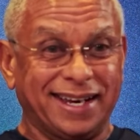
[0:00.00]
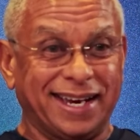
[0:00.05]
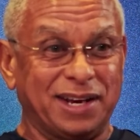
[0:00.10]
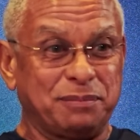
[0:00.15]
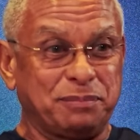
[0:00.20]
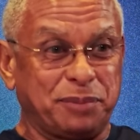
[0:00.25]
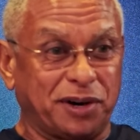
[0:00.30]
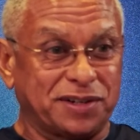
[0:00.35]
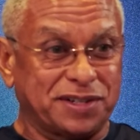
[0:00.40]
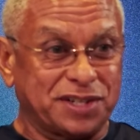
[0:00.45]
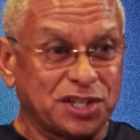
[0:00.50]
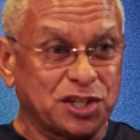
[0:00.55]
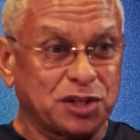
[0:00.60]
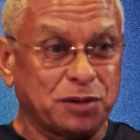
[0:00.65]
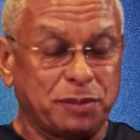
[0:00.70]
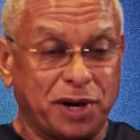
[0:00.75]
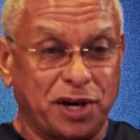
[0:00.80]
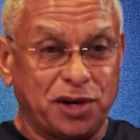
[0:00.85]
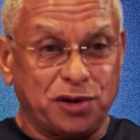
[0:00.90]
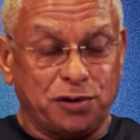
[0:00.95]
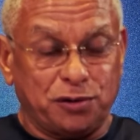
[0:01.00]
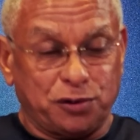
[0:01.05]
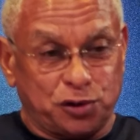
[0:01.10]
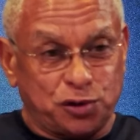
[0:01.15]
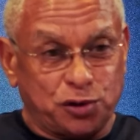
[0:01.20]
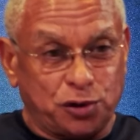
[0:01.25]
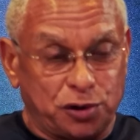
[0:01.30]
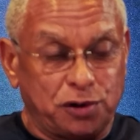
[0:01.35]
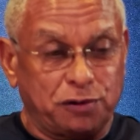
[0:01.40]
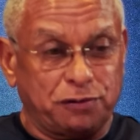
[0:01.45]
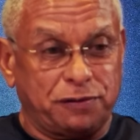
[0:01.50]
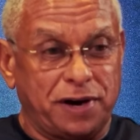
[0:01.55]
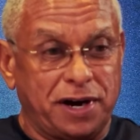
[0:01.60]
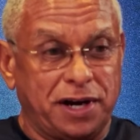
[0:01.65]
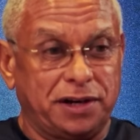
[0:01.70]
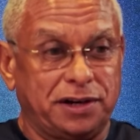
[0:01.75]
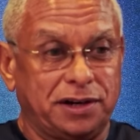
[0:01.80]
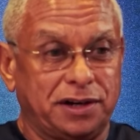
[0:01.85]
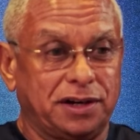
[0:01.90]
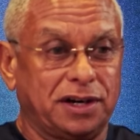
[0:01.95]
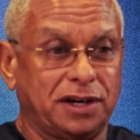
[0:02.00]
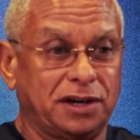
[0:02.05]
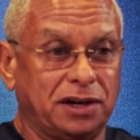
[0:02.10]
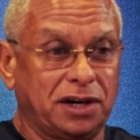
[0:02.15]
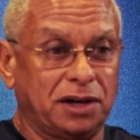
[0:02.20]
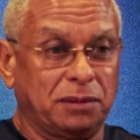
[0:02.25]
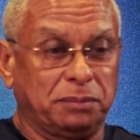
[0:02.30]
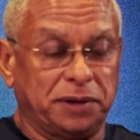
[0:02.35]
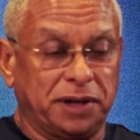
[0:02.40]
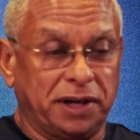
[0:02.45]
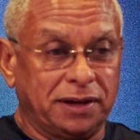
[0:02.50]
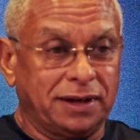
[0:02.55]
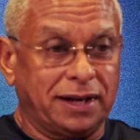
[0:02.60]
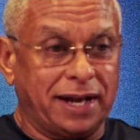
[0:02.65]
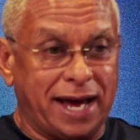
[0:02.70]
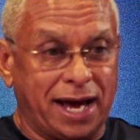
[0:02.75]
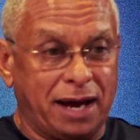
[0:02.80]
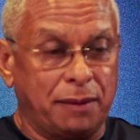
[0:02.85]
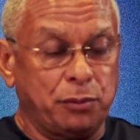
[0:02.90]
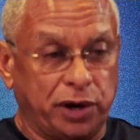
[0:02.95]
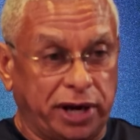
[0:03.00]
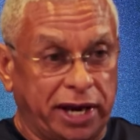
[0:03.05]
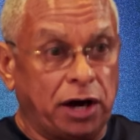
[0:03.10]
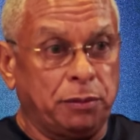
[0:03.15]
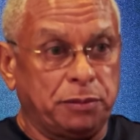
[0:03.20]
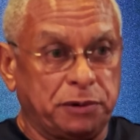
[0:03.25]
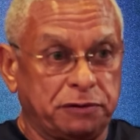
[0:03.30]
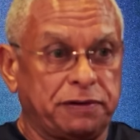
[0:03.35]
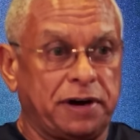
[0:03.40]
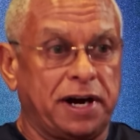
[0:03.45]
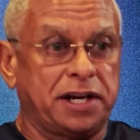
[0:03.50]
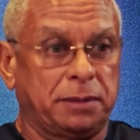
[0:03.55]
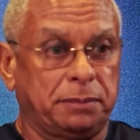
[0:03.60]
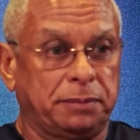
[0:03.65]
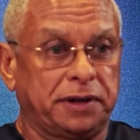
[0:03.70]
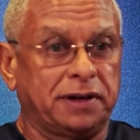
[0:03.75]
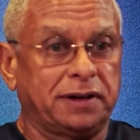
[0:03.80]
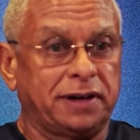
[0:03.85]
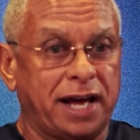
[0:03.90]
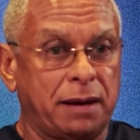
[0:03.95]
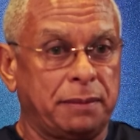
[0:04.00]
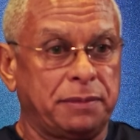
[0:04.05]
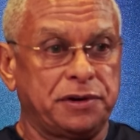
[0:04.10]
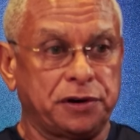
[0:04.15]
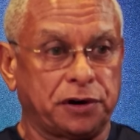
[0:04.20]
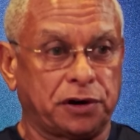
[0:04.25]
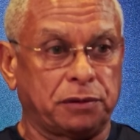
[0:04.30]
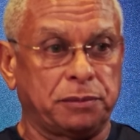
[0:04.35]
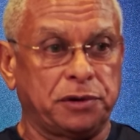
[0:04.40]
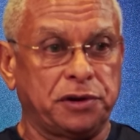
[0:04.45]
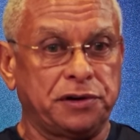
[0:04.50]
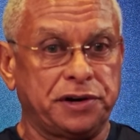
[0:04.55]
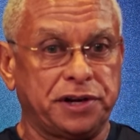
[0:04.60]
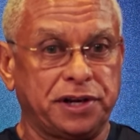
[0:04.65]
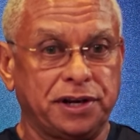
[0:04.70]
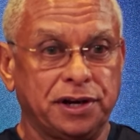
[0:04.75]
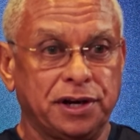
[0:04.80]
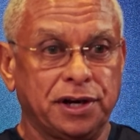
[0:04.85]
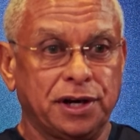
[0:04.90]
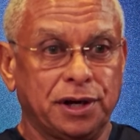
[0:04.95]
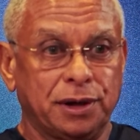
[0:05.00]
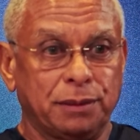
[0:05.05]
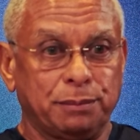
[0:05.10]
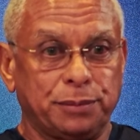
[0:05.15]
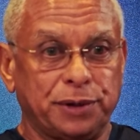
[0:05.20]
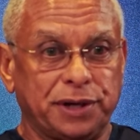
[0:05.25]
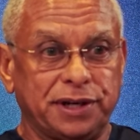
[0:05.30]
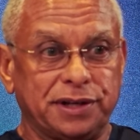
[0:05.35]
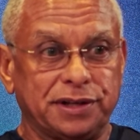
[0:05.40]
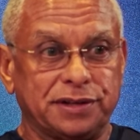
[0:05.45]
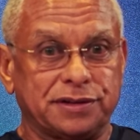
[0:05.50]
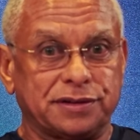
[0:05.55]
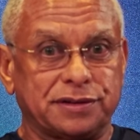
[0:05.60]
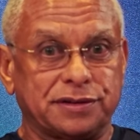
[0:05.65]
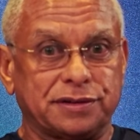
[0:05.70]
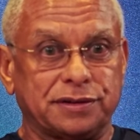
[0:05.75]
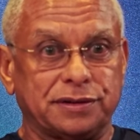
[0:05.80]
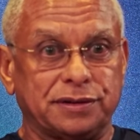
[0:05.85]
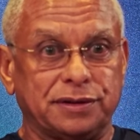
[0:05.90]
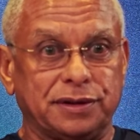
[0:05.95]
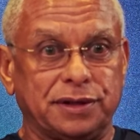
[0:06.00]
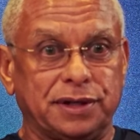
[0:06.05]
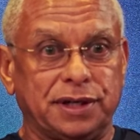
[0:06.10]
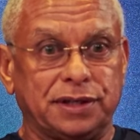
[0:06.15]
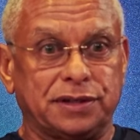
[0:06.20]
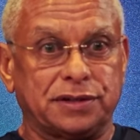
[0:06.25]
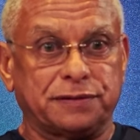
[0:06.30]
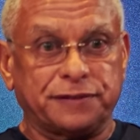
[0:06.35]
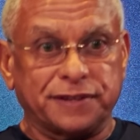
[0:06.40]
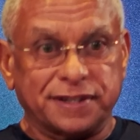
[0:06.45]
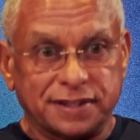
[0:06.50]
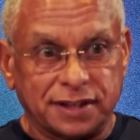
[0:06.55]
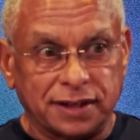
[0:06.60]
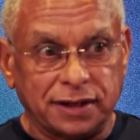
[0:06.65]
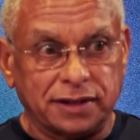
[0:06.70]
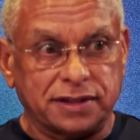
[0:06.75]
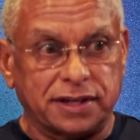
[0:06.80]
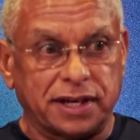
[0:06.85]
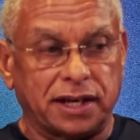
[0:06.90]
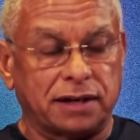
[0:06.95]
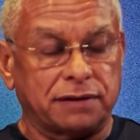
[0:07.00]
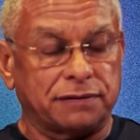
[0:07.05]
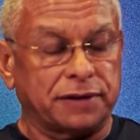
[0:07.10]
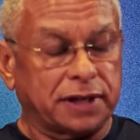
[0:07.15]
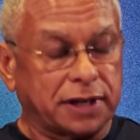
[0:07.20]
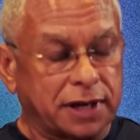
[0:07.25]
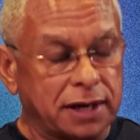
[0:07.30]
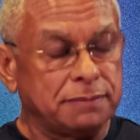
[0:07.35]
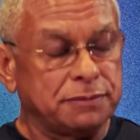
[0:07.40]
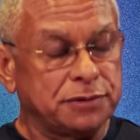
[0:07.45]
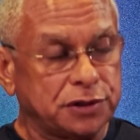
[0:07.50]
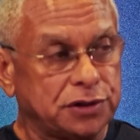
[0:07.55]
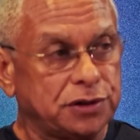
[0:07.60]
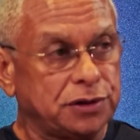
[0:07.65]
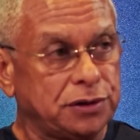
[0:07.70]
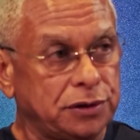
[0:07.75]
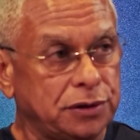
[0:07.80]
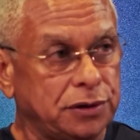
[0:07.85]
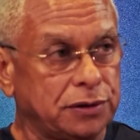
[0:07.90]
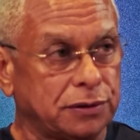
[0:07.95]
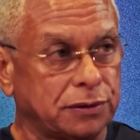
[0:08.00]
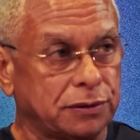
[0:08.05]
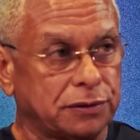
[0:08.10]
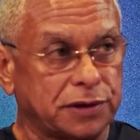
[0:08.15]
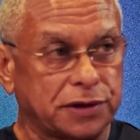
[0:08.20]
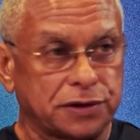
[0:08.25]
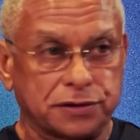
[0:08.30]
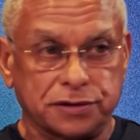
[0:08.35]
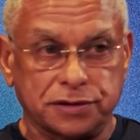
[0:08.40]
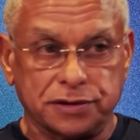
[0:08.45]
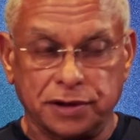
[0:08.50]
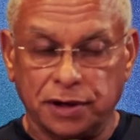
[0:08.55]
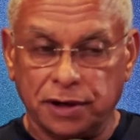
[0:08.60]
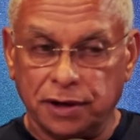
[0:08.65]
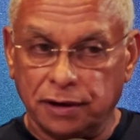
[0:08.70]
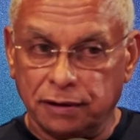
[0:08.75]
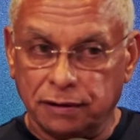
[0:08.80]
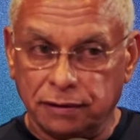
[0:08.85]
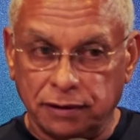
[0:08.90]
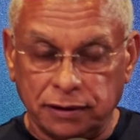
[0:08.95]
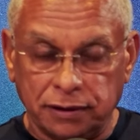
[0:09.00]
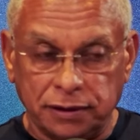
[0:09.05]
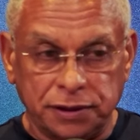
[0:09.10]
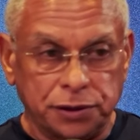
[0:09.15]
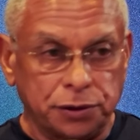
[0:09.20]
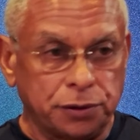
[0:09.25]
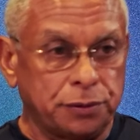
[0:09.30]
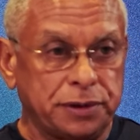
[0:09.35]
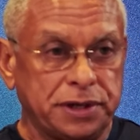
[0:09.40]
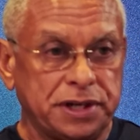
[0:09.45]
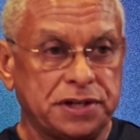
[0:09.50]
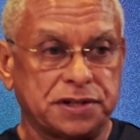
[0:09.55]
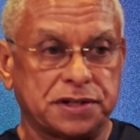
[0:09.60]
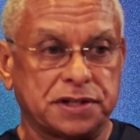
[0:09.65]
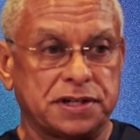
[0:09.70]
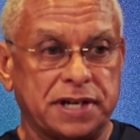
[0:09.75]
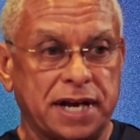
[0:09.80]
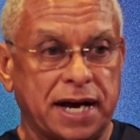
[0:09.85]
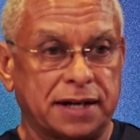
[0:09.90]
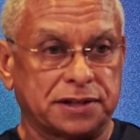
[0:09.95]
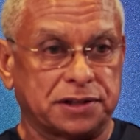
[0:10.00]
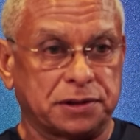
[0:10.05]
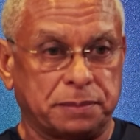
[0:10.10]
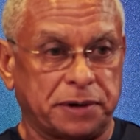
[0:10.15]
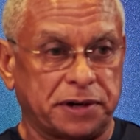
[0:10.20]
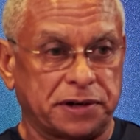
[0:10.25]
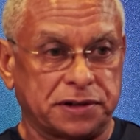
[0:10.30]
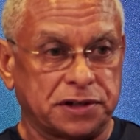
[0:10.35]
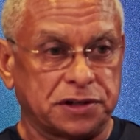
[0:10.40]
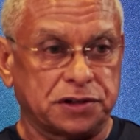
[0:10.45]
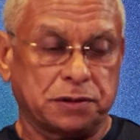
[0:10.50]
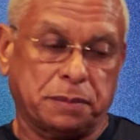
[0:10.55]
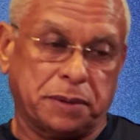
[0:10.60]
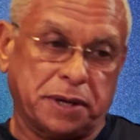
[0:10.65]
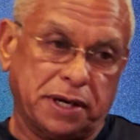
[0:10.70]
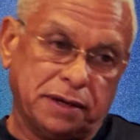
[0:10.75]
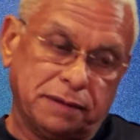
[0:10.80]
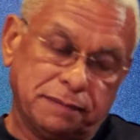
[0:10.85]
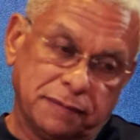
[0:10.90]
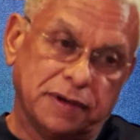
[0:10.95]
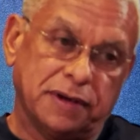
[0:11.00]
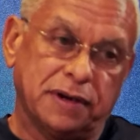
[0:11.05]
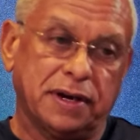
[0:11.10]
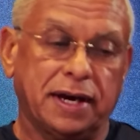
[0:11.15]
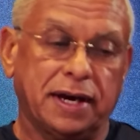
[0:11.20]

can participate. You sure you find a blood lab. We help you find a blood lab in your community, but it's facilitative. It comes to you. There's little reason not to participate.